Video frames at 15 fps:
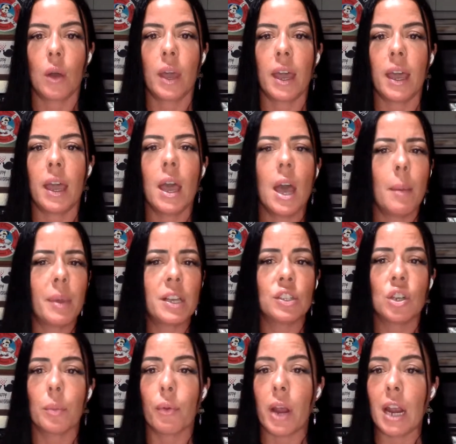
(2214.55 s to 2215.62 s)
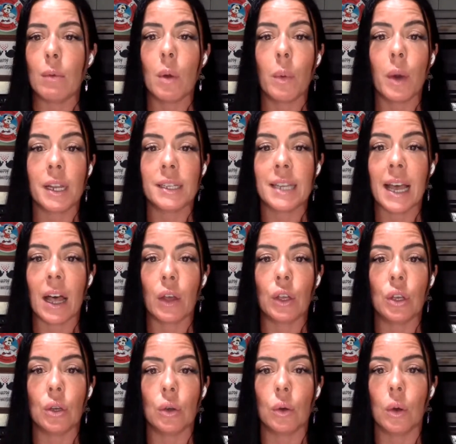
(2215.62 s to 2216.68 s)
Okay. Because your brain will want to
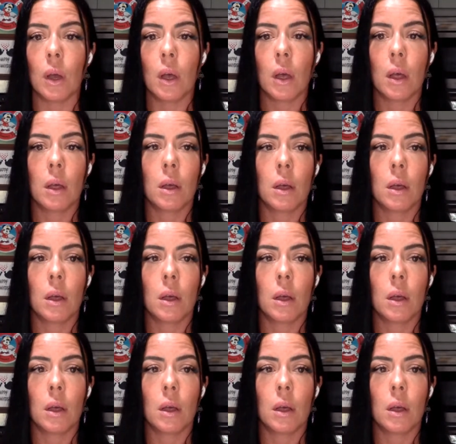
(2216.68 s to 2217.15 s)
tell you